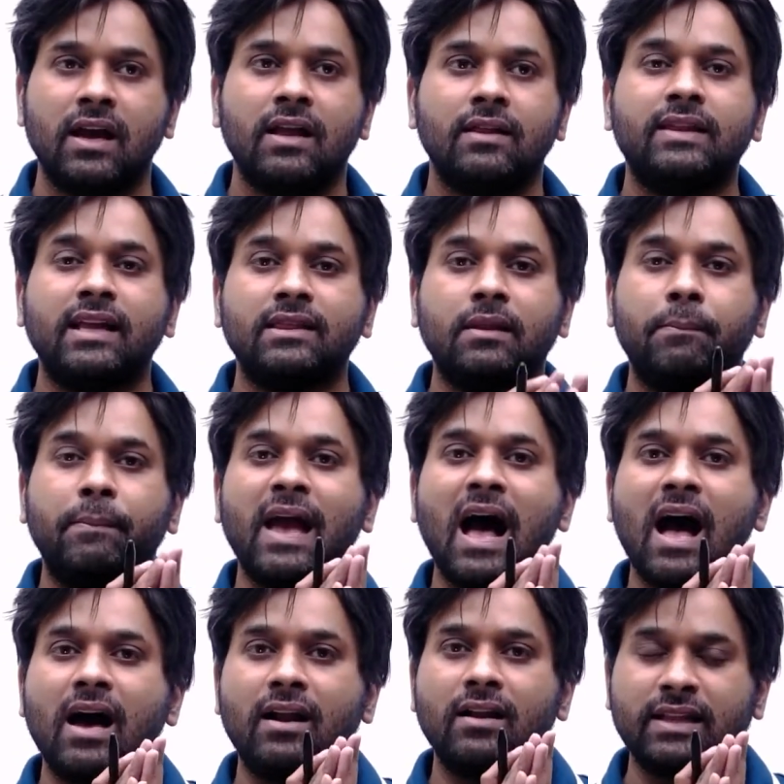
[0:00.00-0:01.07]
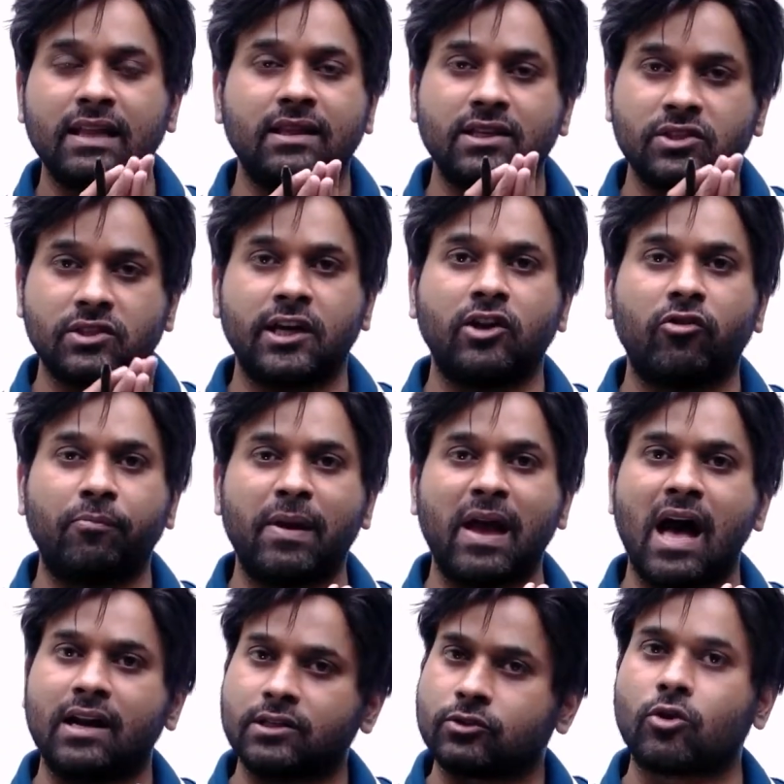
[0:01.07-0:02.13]
then the state of
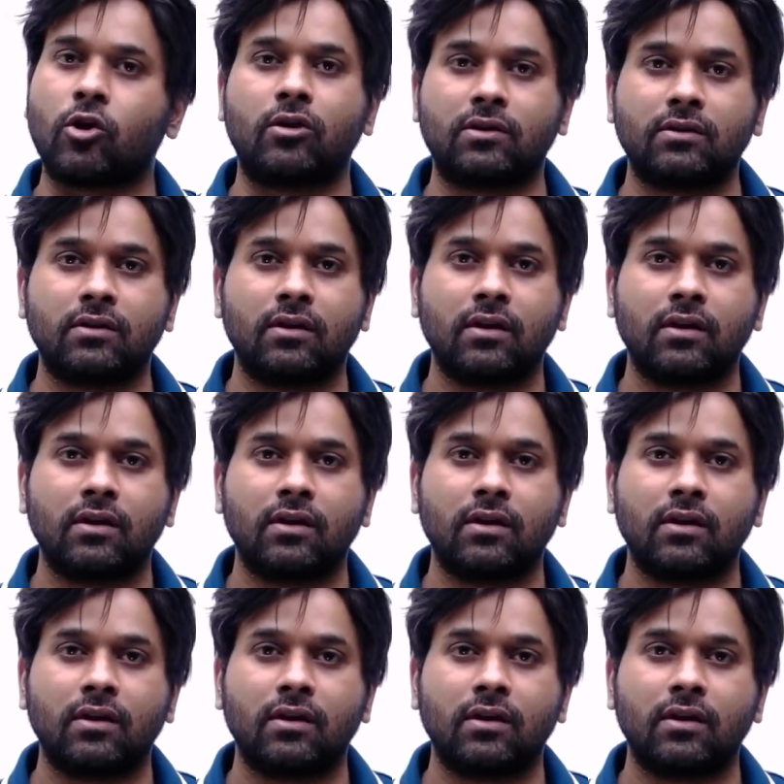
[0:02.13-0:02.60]
Bihar is gone.